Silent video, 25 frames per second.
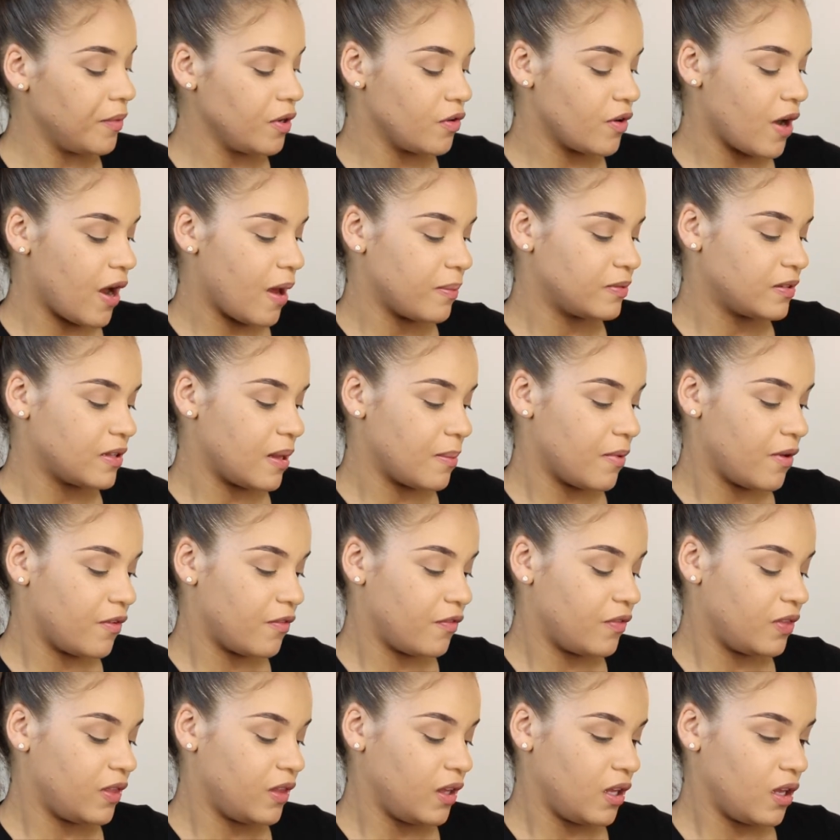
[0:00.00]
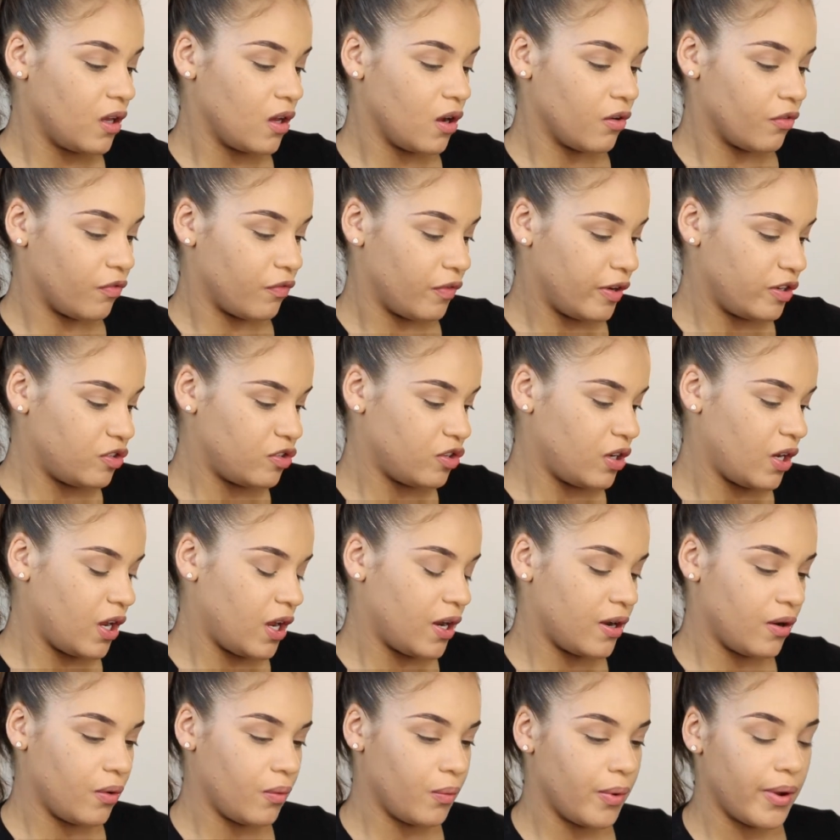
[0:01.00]
gonna grab some of the
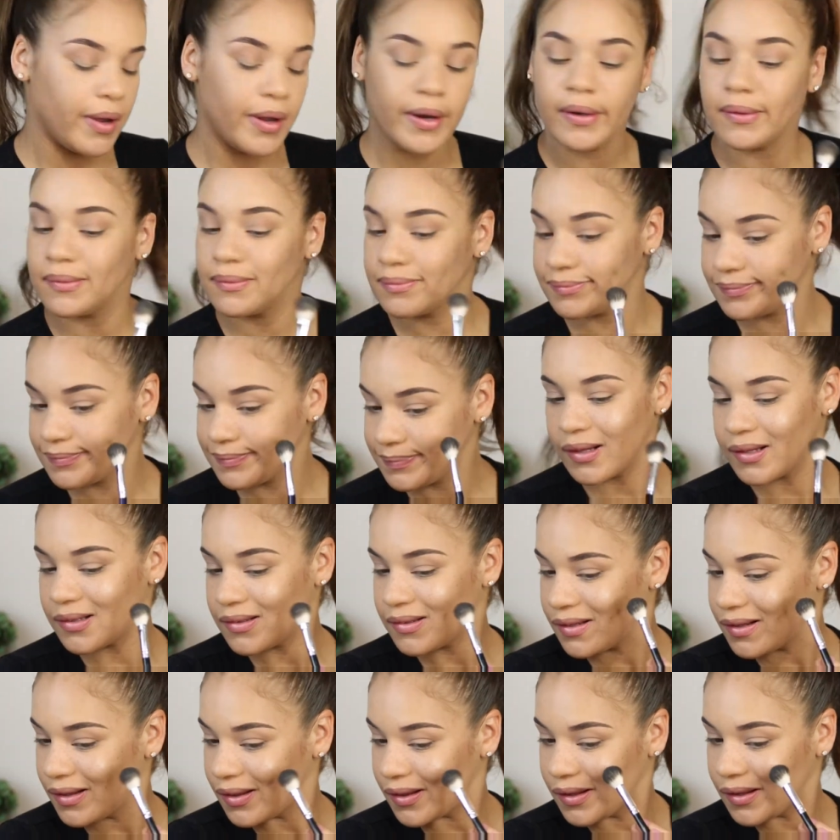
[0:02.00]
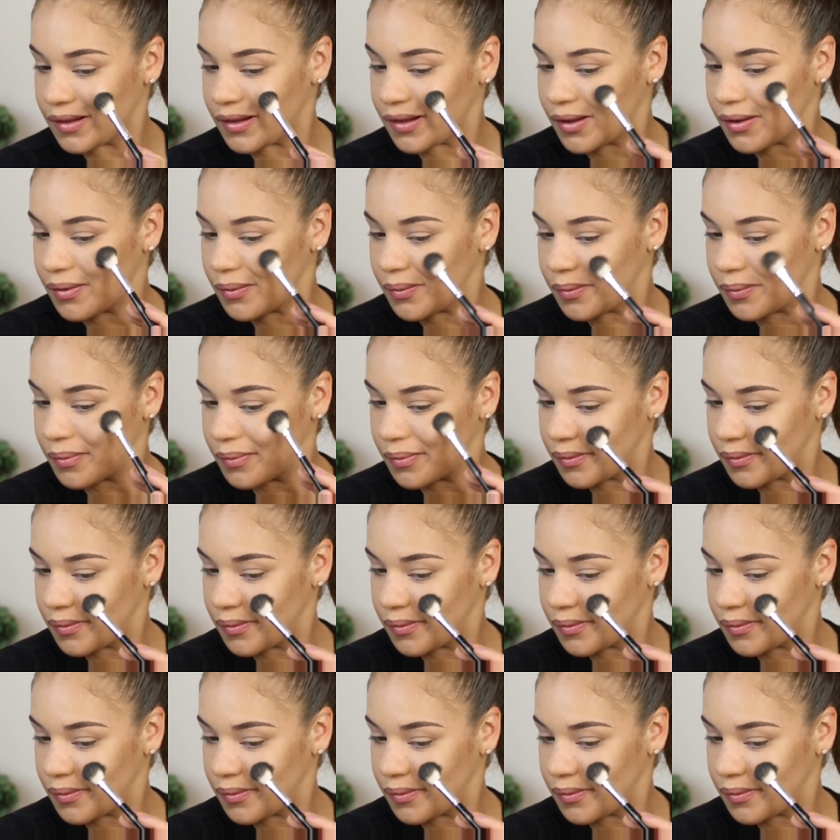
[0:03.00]
Originator one. Let's see the glow.